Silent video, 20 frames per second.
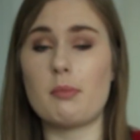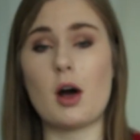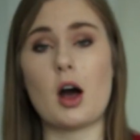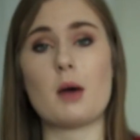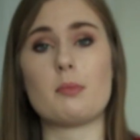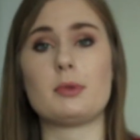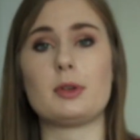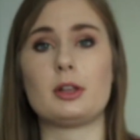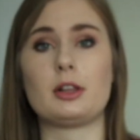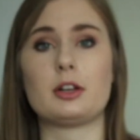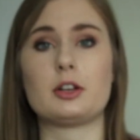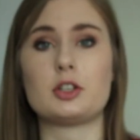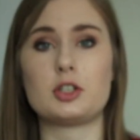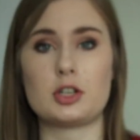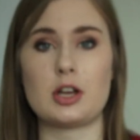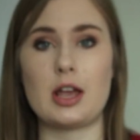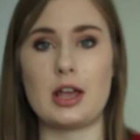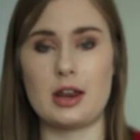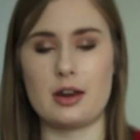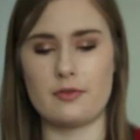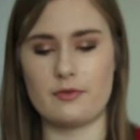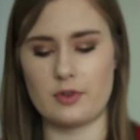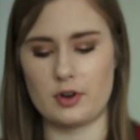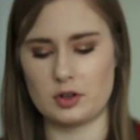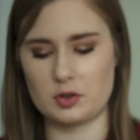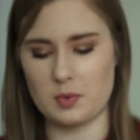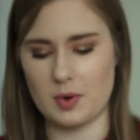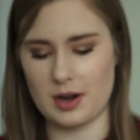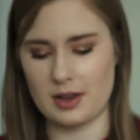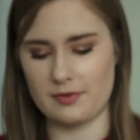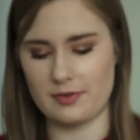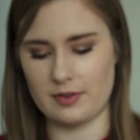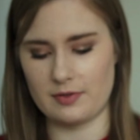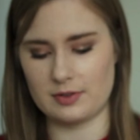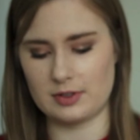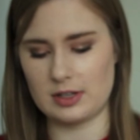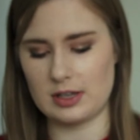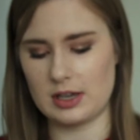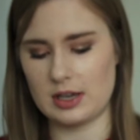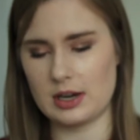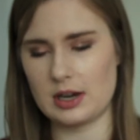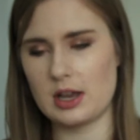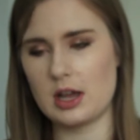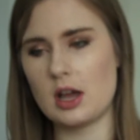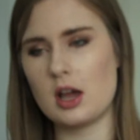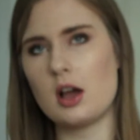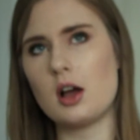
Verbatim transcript: popular shade for 2015.